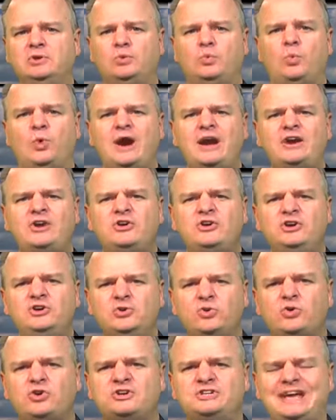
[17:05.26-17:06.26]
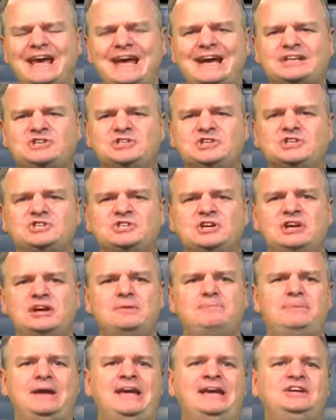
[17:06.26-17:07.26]
Why are your taxes
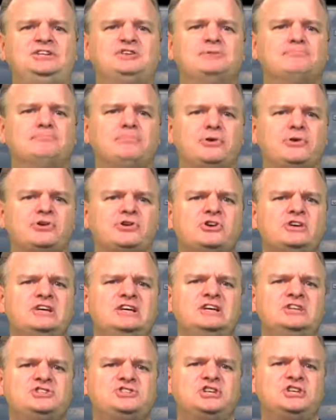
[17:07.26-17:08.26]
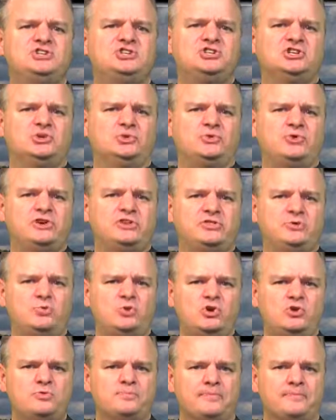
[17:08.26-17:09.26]
paying to murder innocent children in the
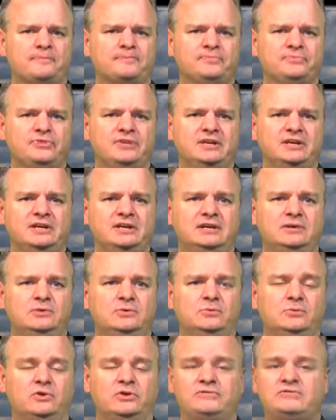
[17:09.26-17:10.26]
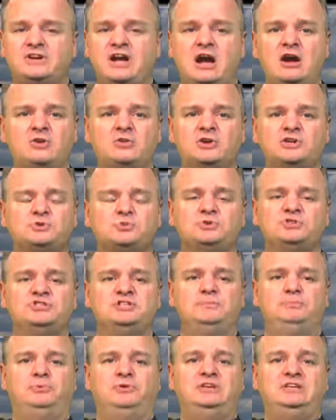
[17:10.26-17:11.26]
womb? Well, if Congress would
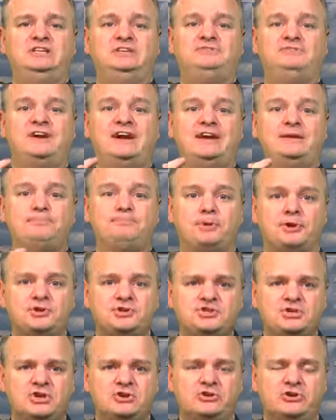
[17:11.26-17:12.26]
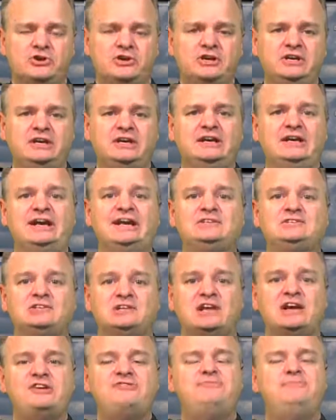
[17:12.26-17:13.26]
simply define personhood as
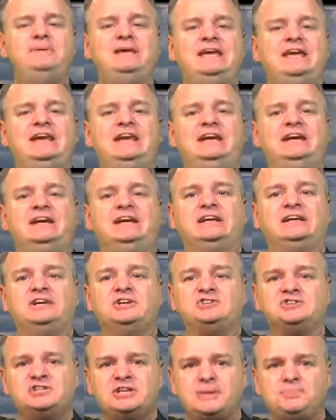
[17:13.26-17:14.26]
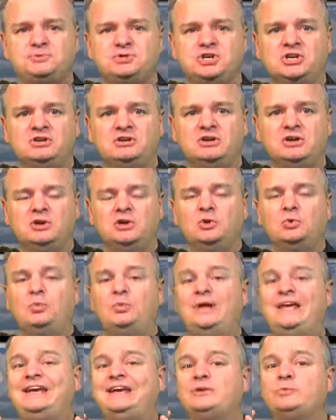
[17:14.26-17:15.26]
life beginning at conception,
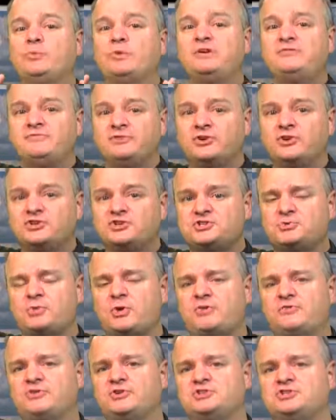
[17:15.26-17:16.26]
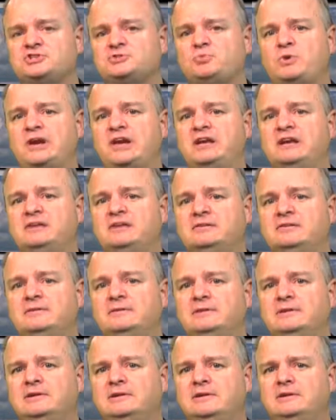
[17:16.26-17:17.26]
we can reverse Roe versus Wade.
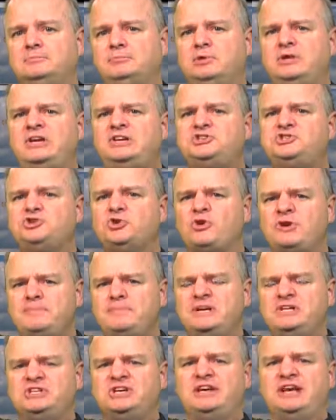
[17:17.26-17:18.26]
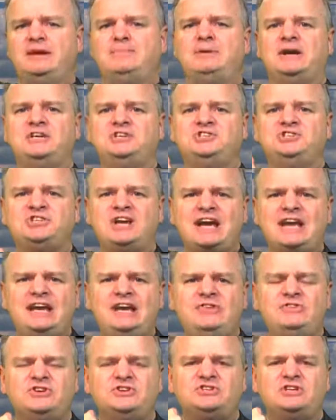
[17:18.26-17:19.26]
Please join me today by
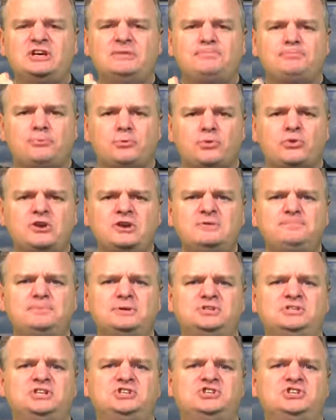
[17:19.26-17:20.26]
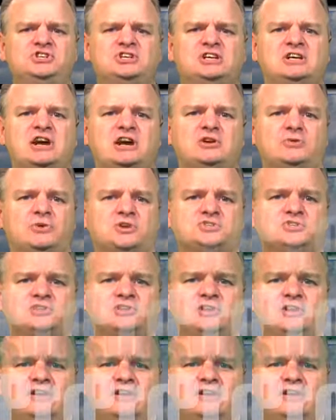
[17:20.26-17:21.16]
signing this important petition to Congress.